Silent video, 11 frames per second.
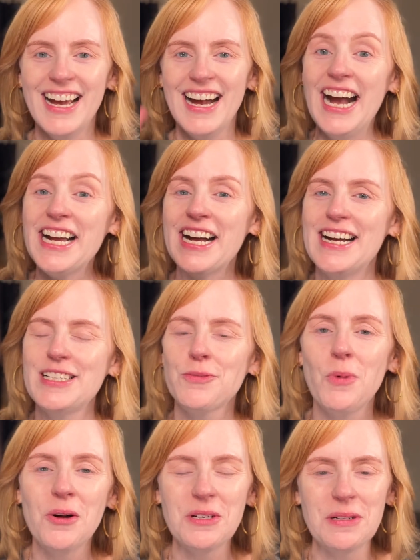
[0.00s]
Hi guys,
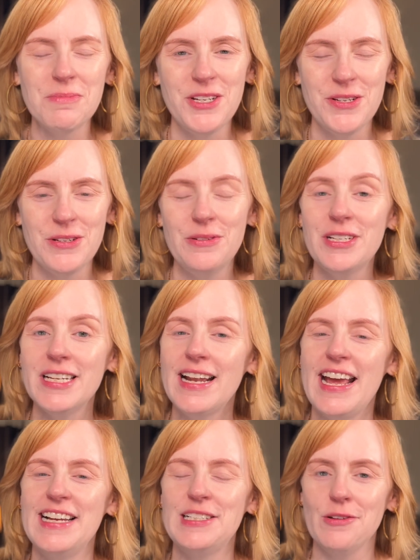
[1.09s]
welcome to
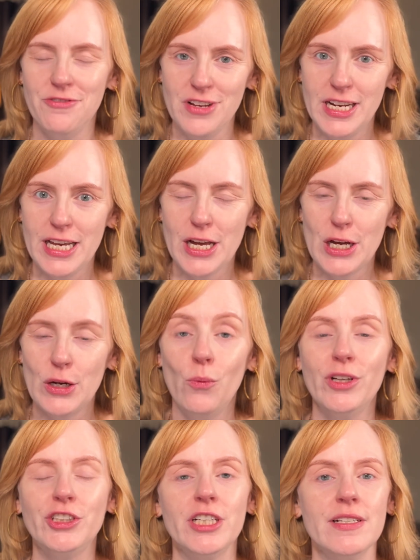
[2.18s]
today's video,
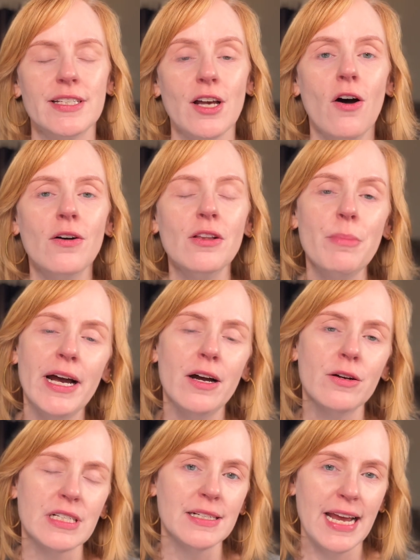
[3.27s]
which is all
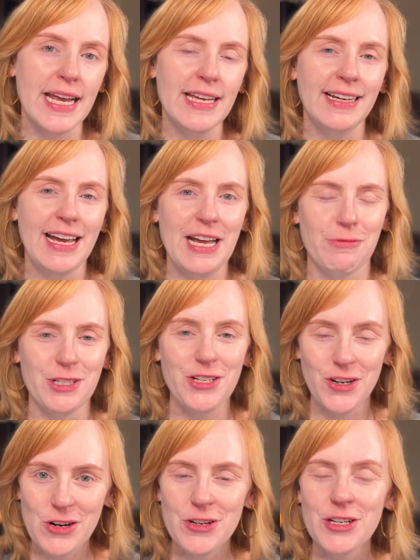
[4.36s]
about taking a
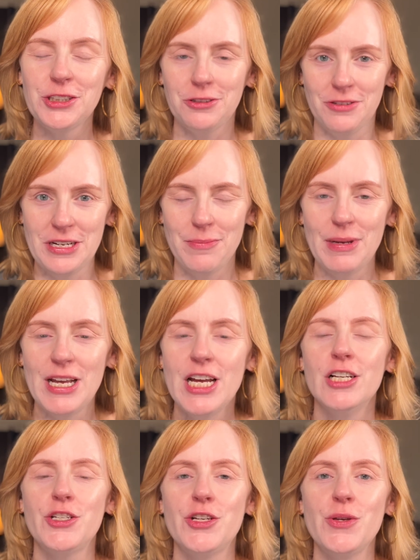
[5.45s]
return trip
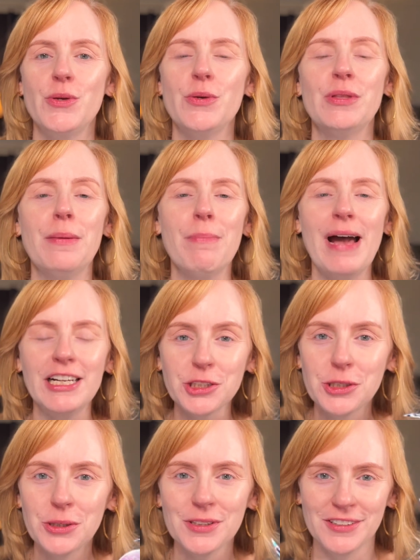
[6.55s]
to the
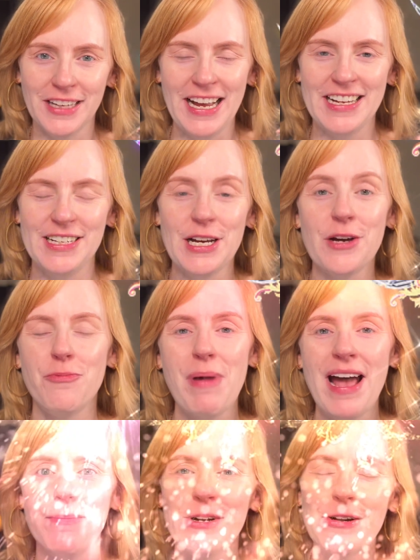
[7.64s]
magical land of
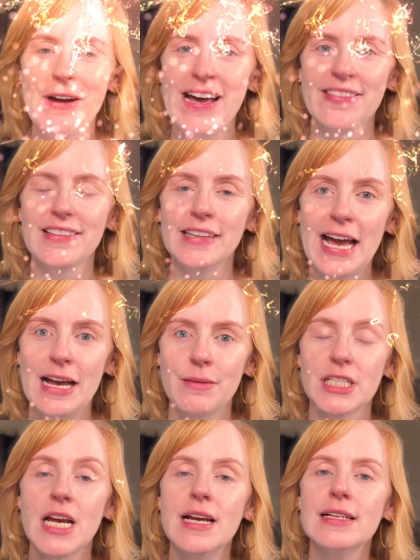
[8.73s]
Pat McGrath Labs
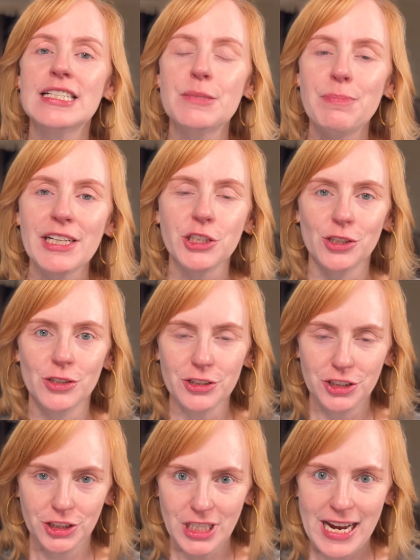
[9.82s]
Special
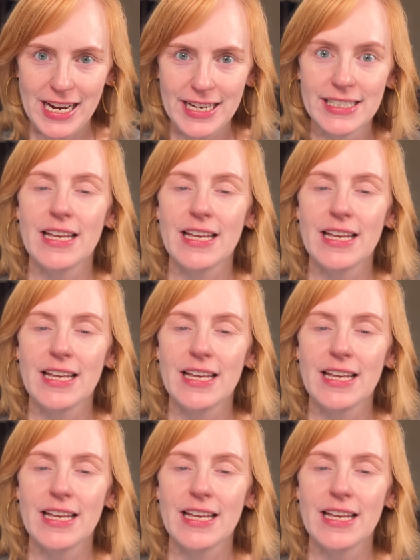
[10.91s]
Shades.